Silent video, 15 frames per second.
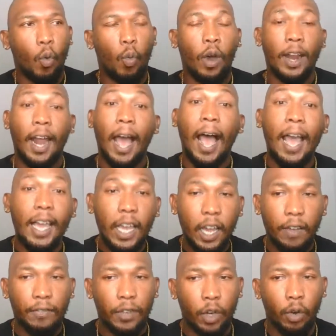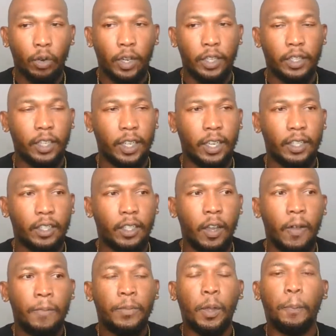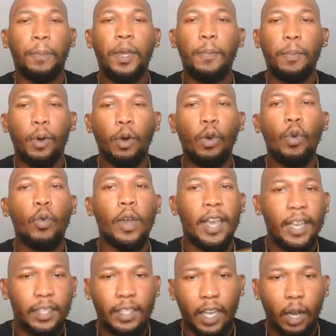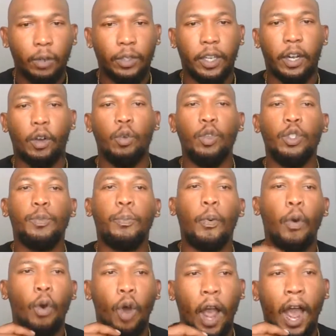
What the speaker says: what I have noticed is the people who is out there, who's